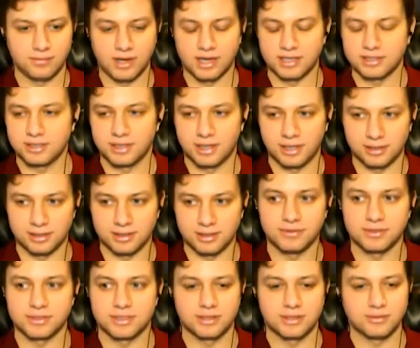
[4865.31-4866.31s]
rationality
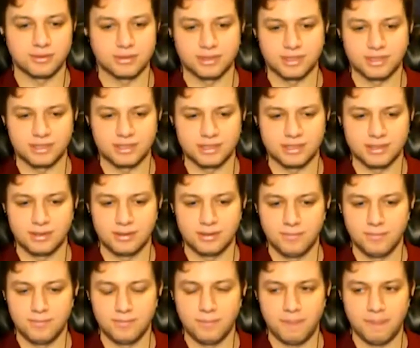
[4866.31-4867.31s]
for sequences.
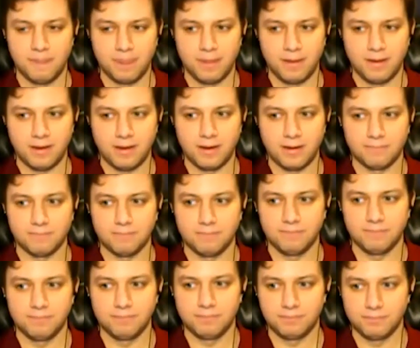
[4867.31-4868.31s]
Um, right.
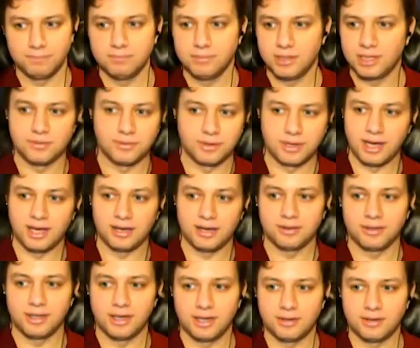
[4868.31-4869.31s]
Yeah, do you want to add
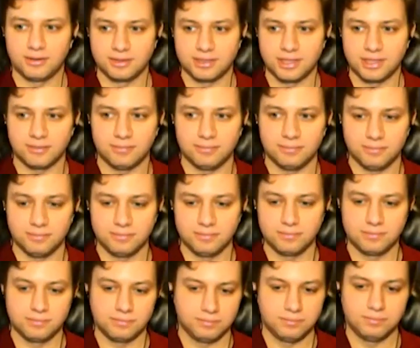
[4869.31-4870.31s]
on that or is that
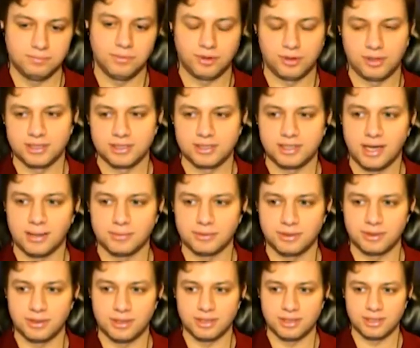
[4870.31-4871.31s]
more or less capture
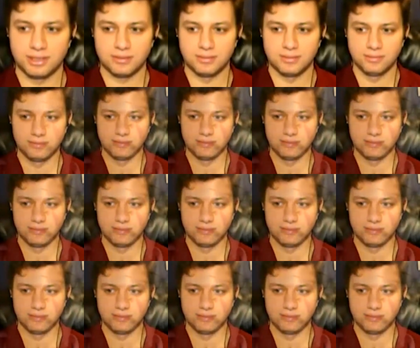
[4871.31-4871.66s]
the idea?